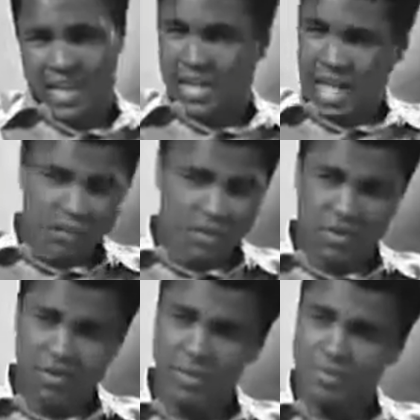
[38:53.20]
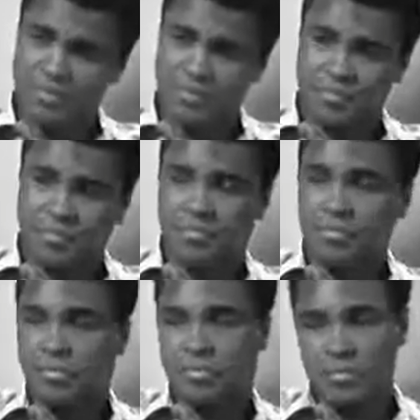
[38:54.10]
Like, I didn't have to do it.
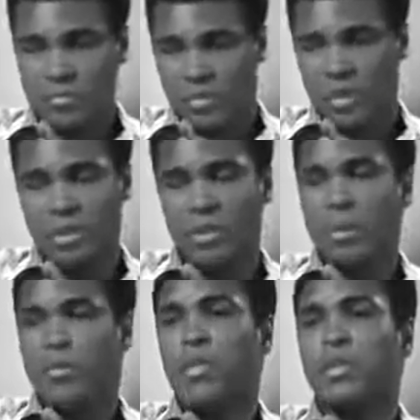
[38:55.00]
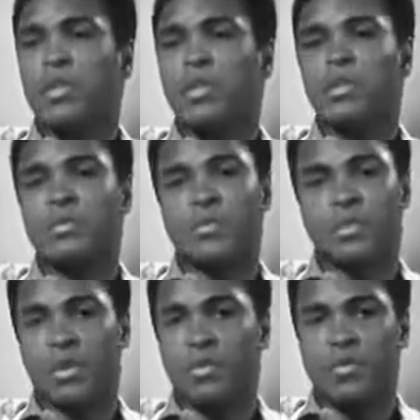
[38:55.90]
Something I wanted to
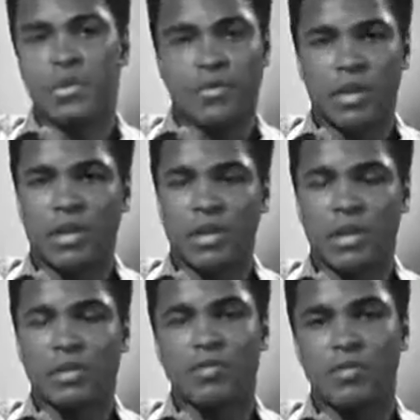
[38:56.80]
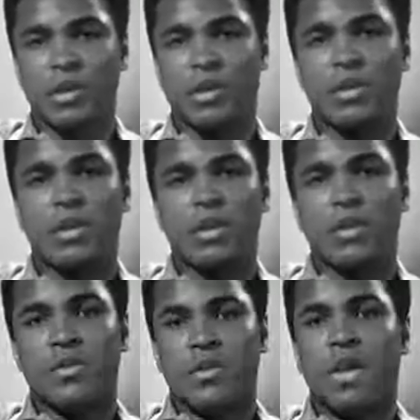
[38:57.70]
do, so I don't regret it, and I'm really
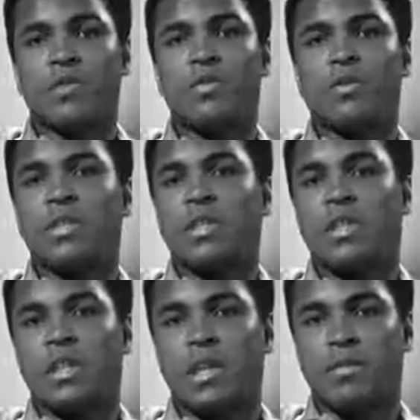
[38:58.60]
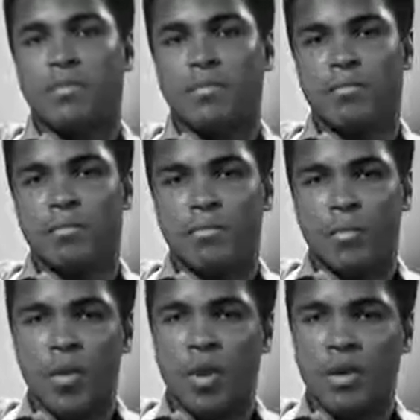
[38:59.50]
thankful that I did.
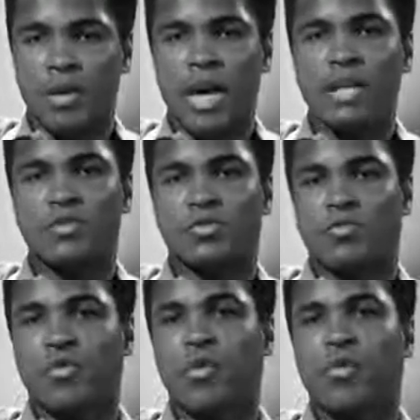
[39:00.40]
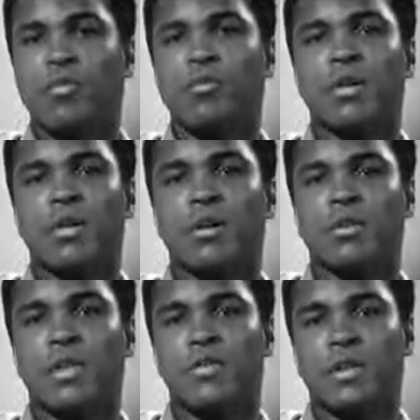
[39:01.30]
Got strong
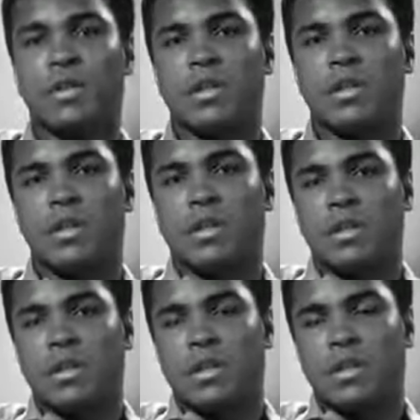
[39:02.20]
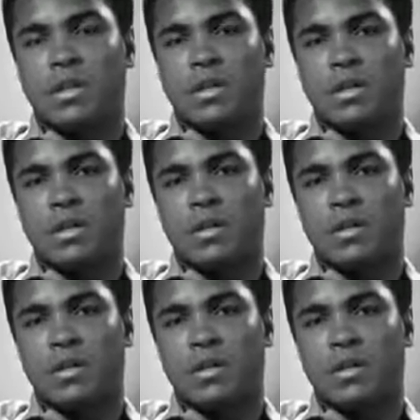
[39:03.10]
because of it. And